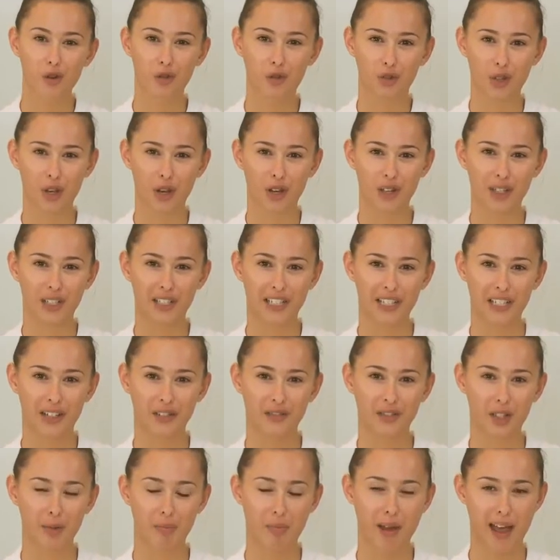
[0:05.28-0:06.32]

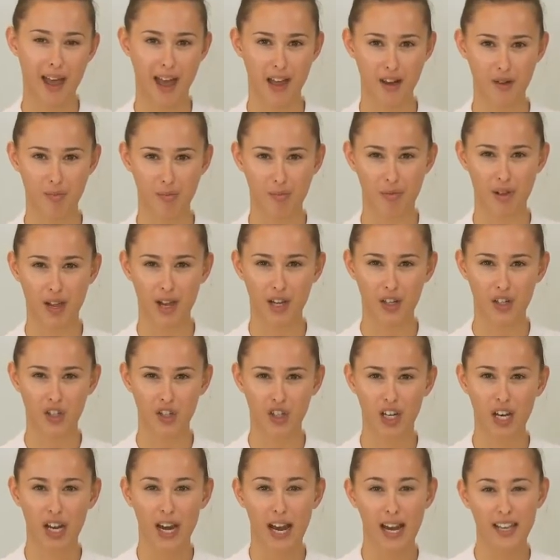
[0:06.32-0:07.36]
alternative to powder blush
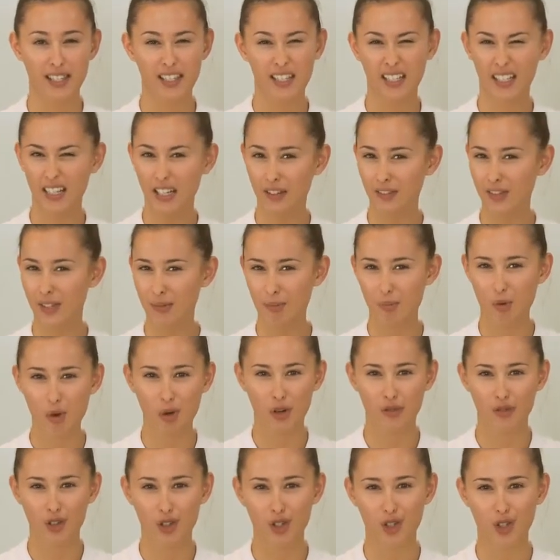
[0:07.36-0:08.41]
as it gives more
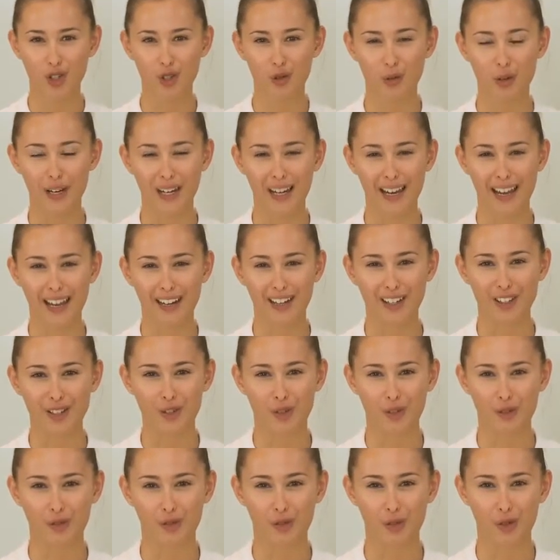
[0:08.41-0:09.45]
of a dewy and a
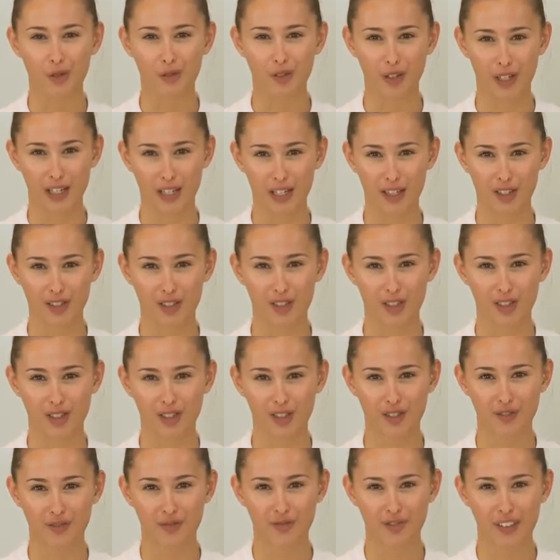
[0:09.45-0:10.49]
youthful
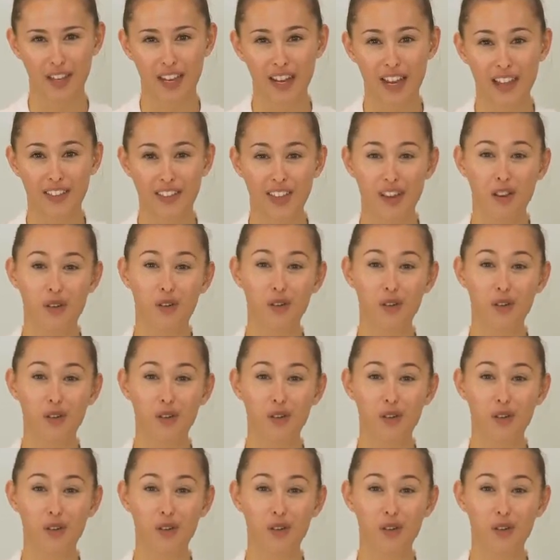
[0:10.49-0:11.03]
finish. They're